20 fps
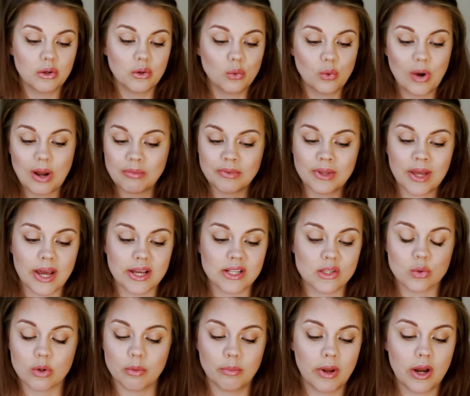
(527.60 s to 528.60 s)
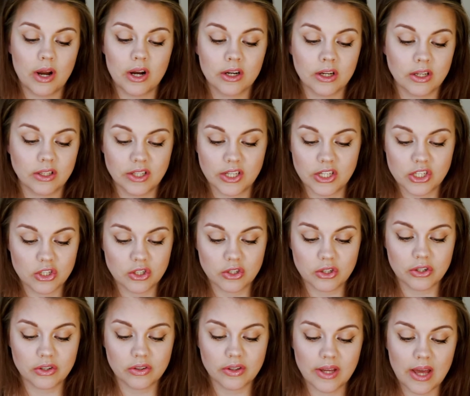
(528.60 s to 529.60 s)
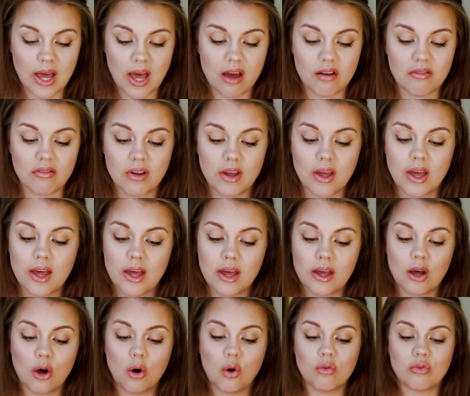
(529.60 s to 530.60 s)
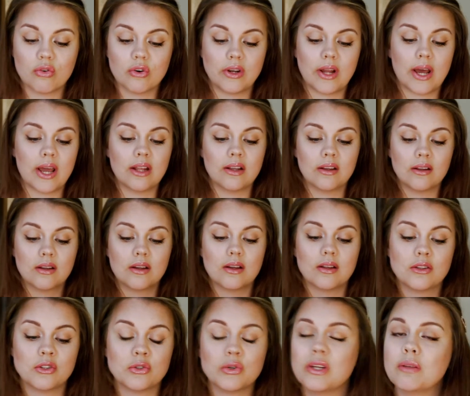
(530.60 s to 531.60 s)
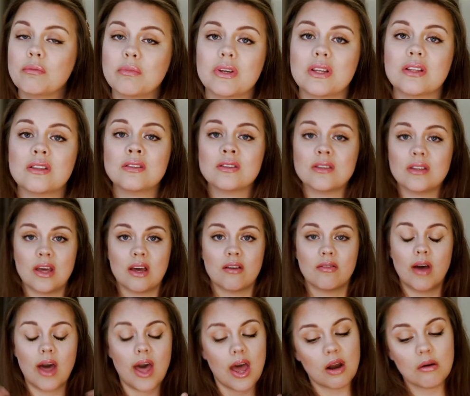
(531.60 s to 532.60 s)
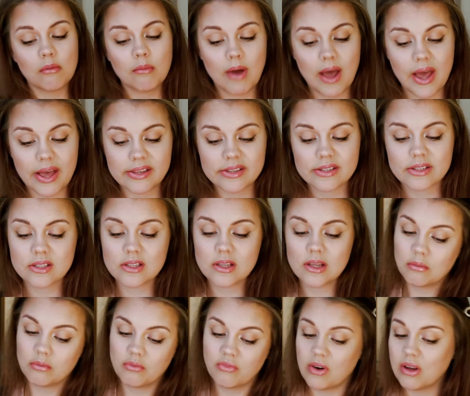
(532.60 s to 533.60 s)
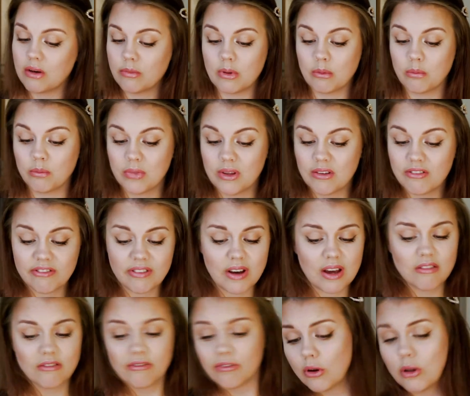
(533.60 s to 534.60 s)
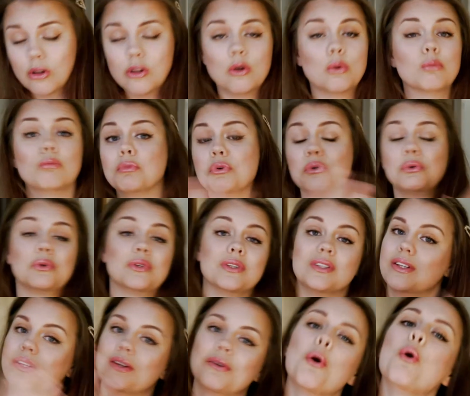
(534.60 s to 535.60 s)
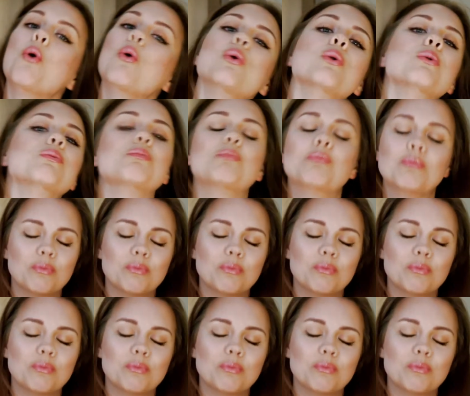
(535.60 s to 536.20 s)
reptiles repair conditioner, they have overnight treatments, they have hair masks, vitamin B5 volume mousse, a whole